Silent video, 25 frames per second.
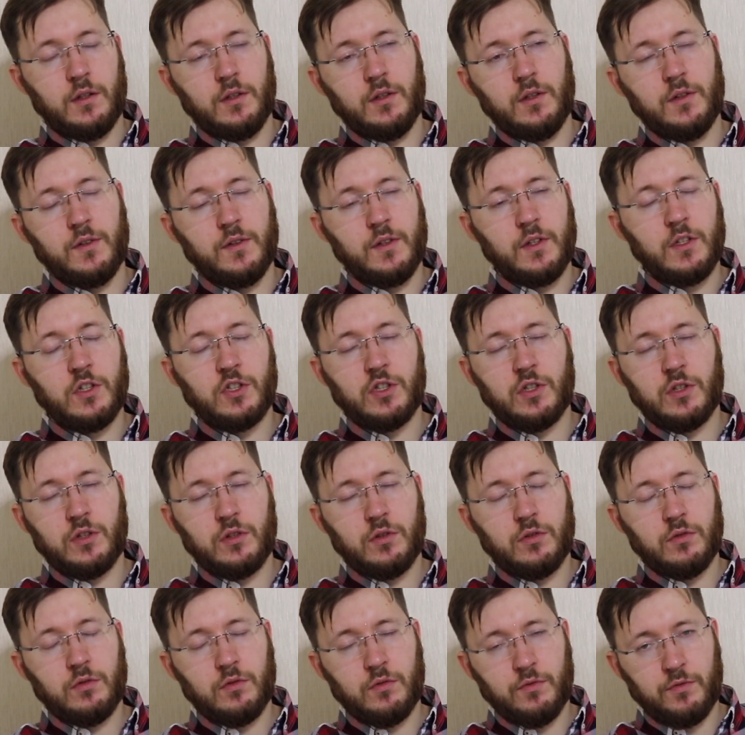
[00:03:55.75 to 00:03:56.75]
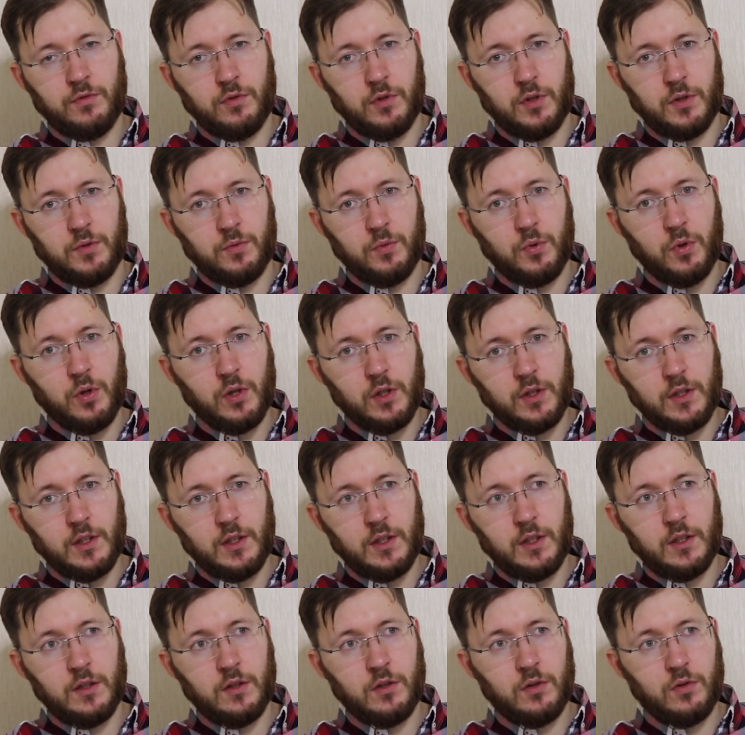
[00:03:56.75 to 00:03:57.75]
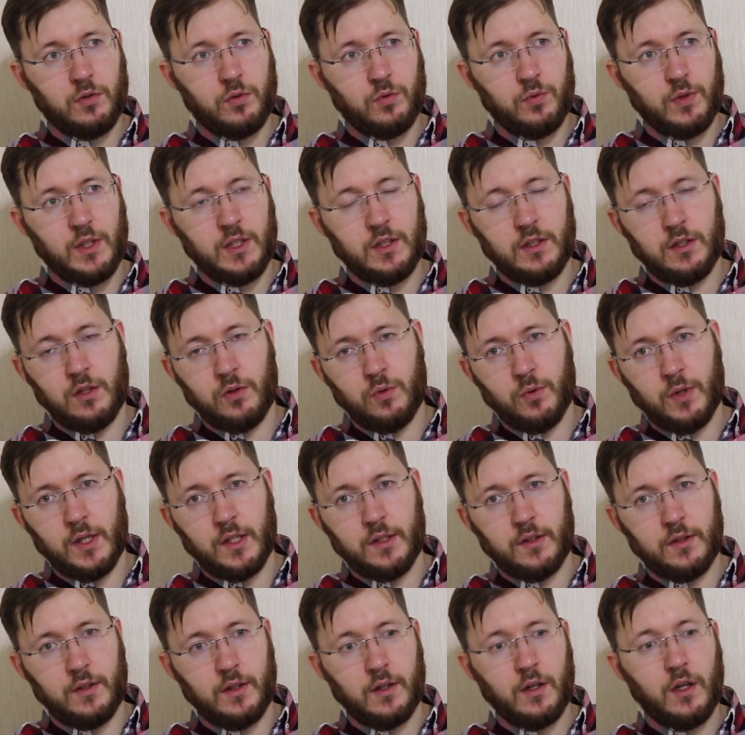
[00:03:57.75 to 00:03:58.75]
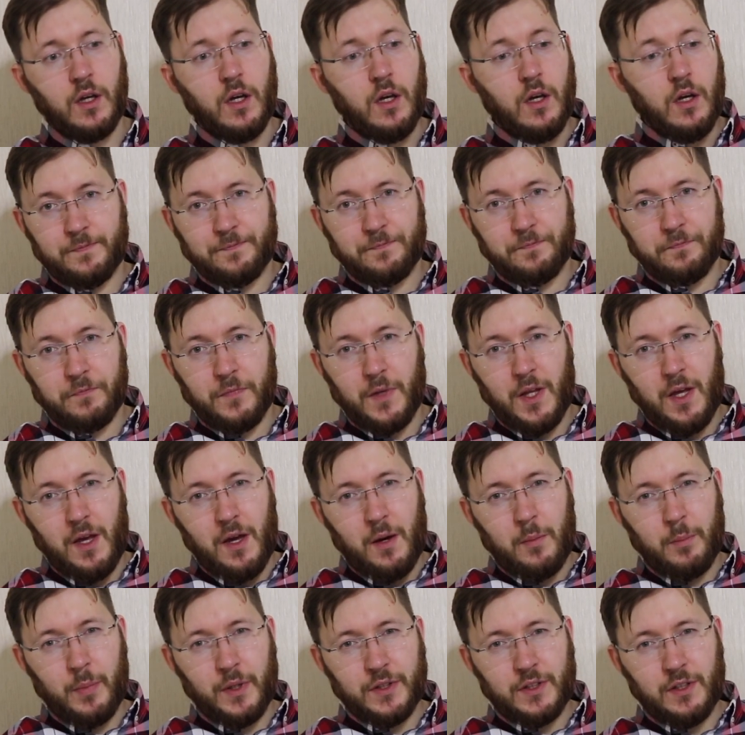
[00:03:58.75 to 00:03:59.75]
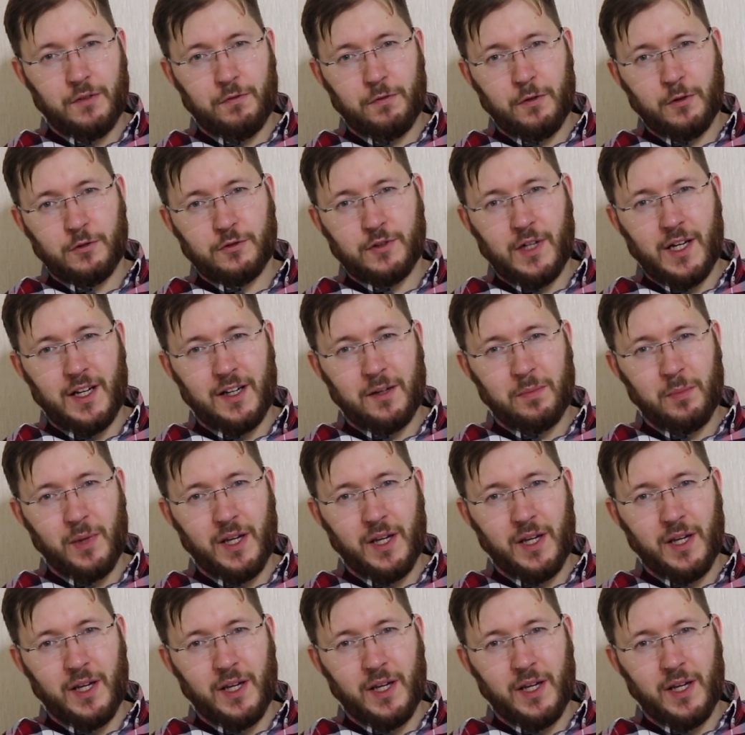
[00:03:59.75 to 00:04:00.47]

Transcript: decision for work in 2020. But if you like